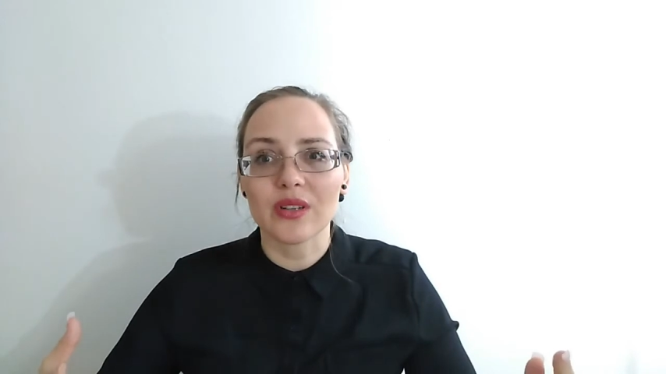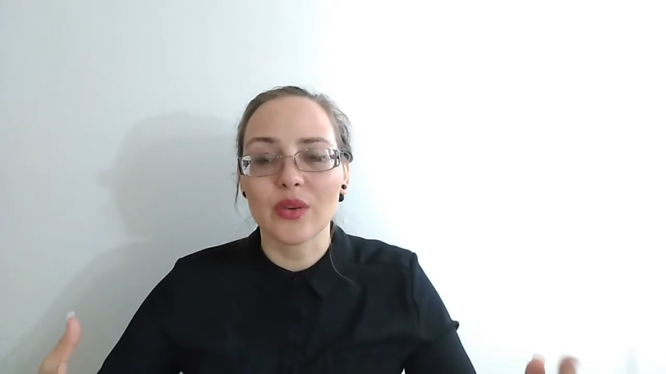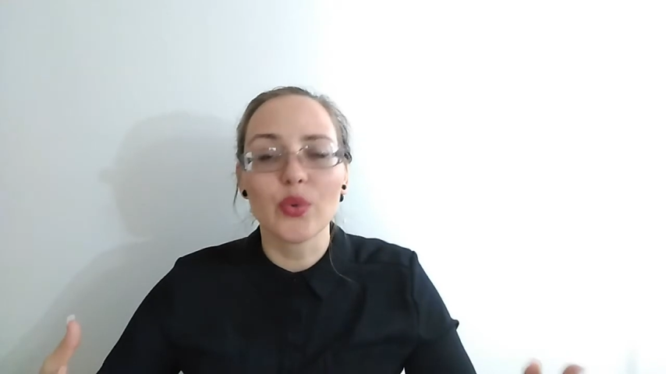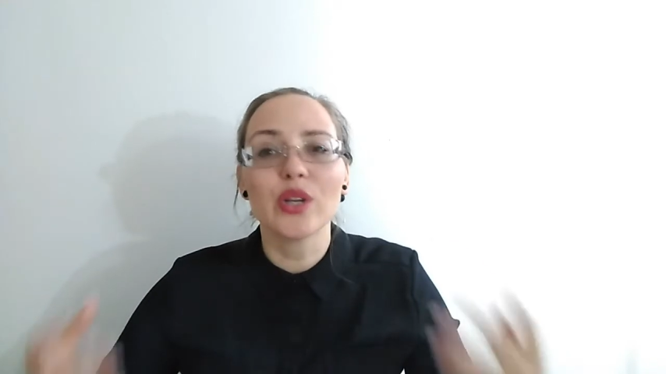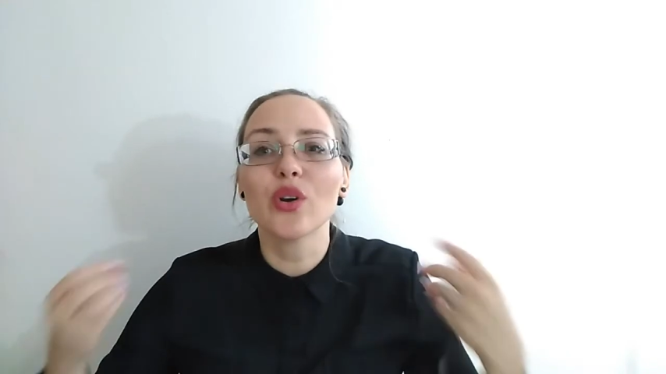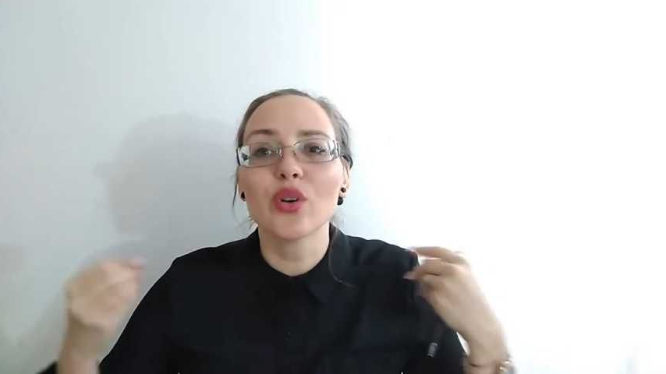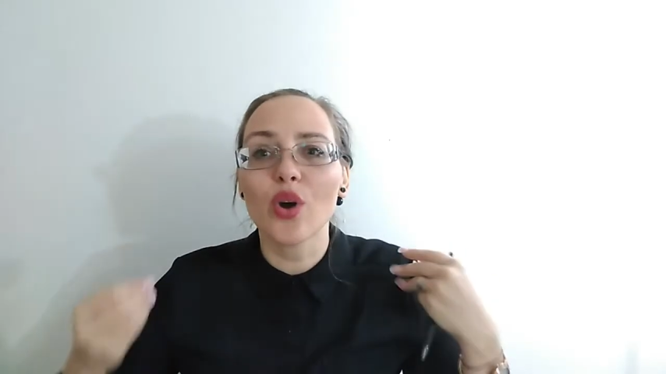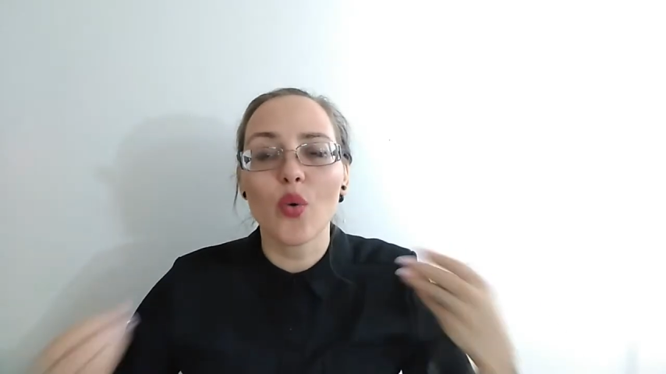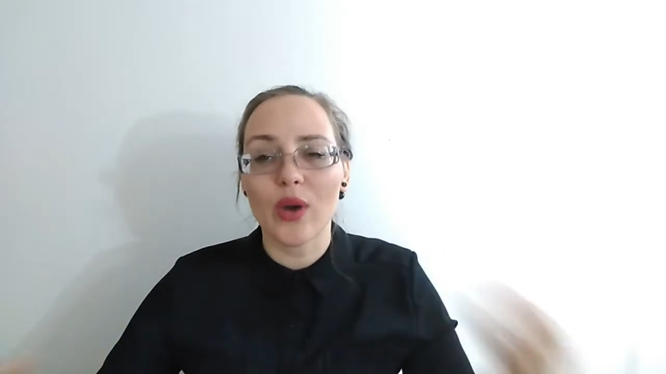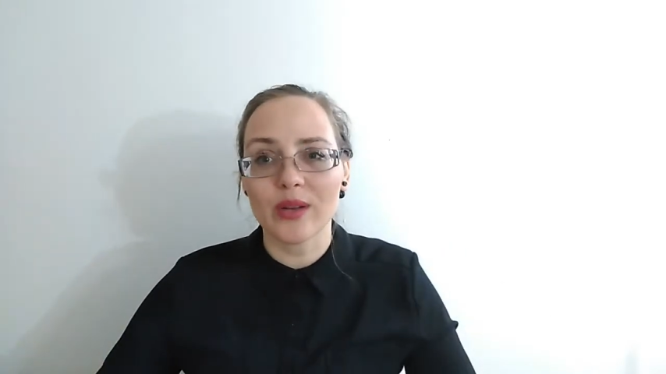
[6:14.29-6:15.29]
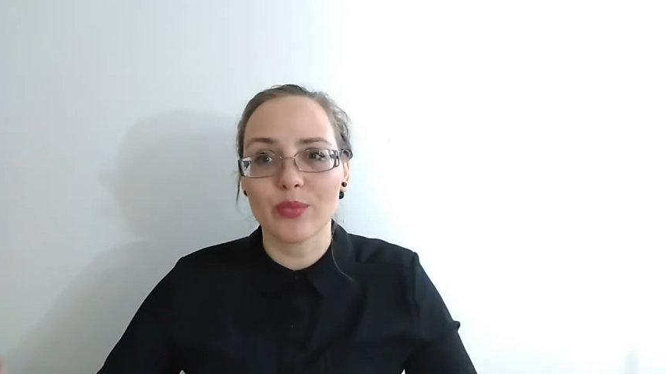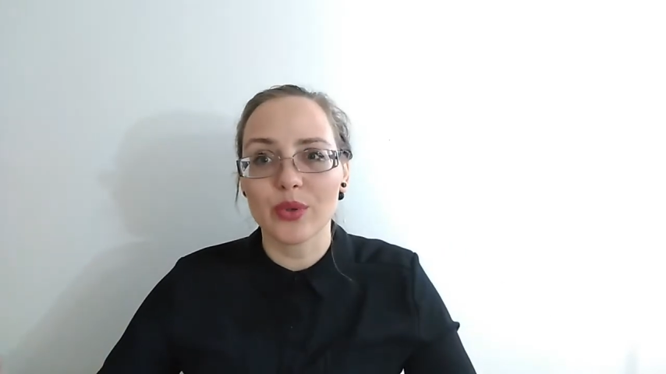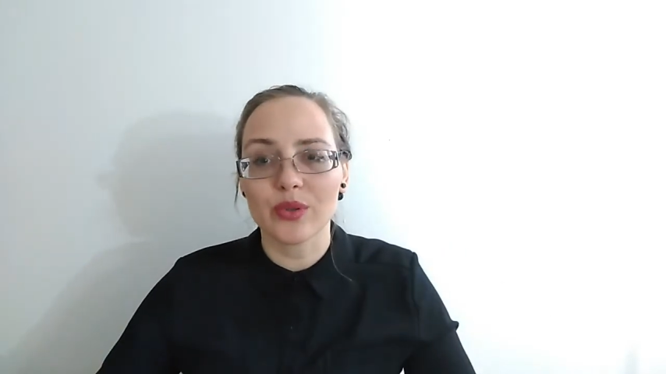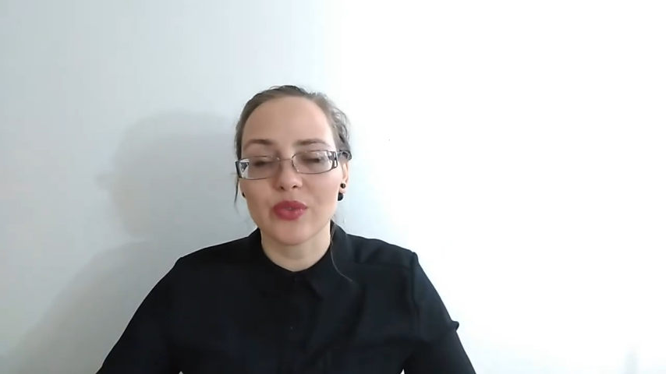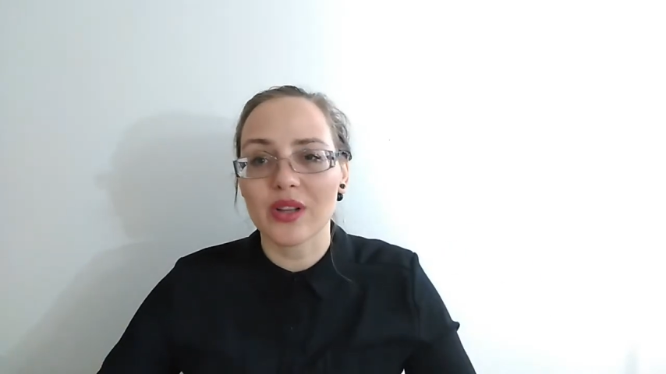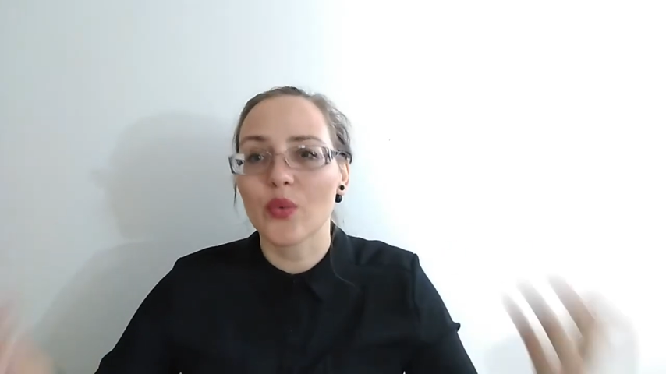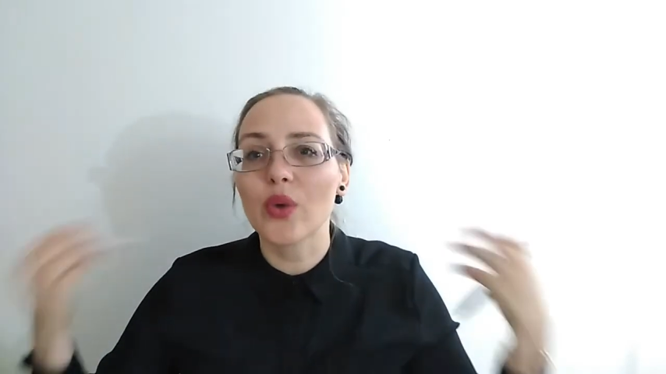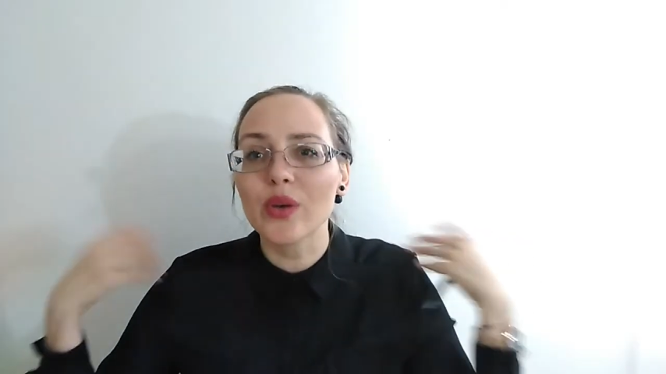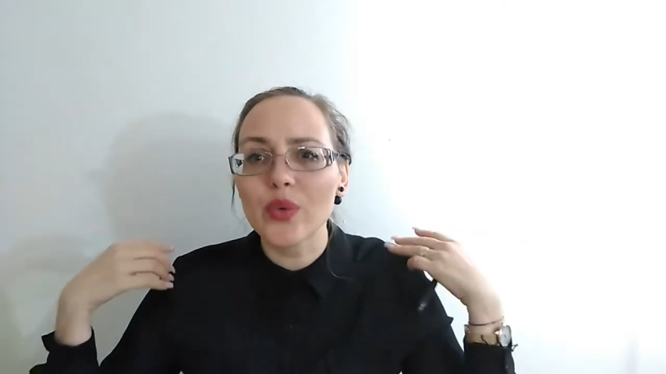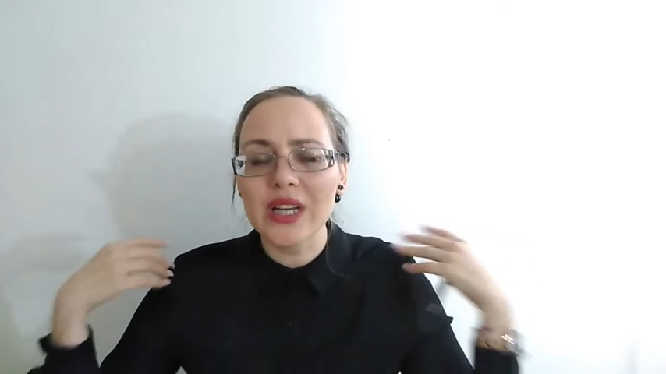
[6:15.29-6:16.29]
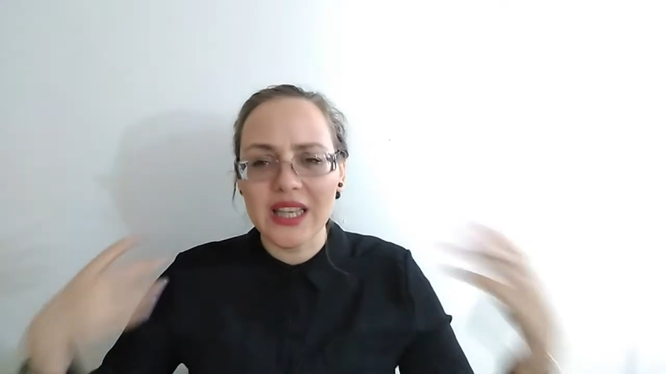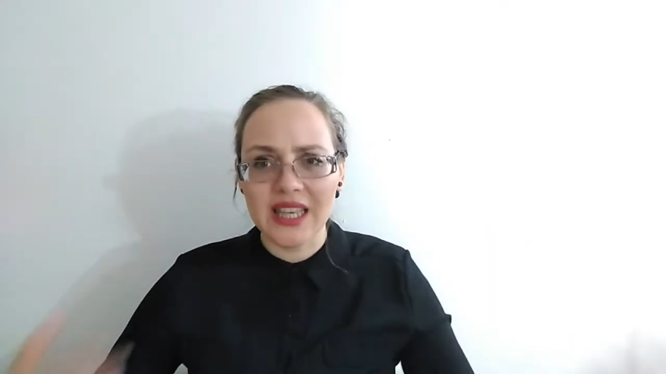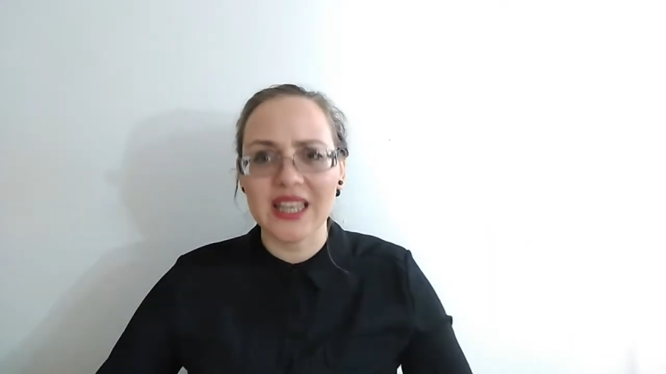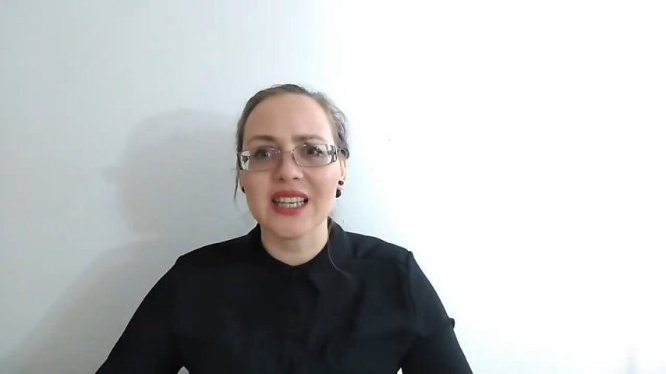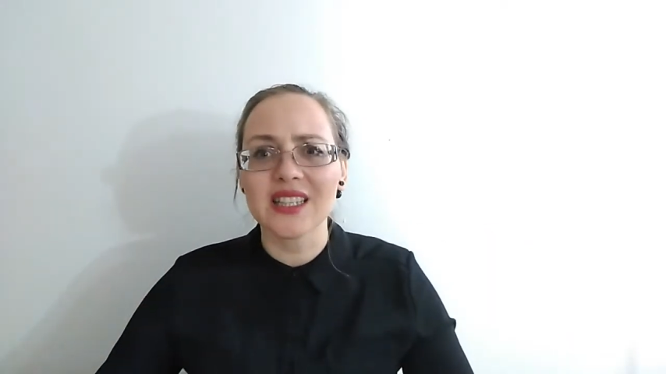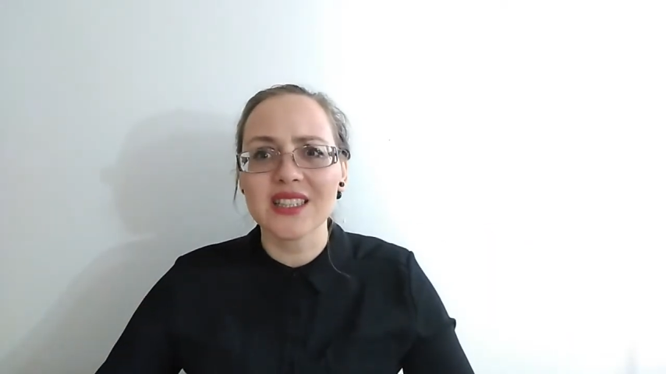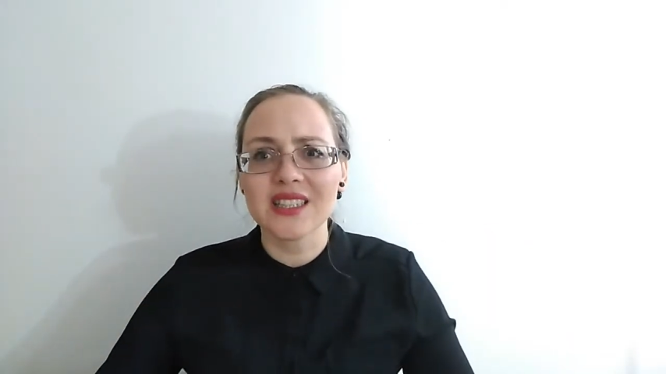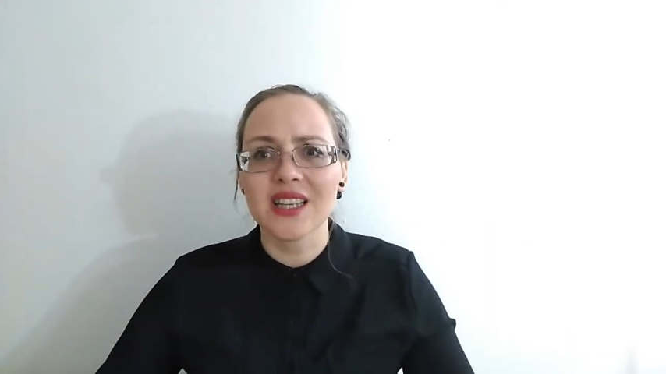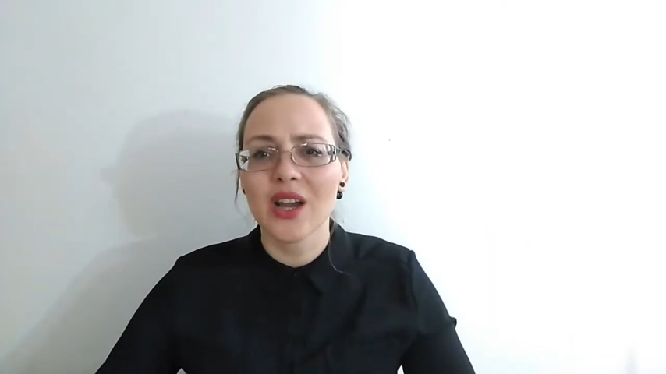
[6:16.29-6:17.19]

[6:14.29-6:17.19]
We don't know what beautiful. When we're kids,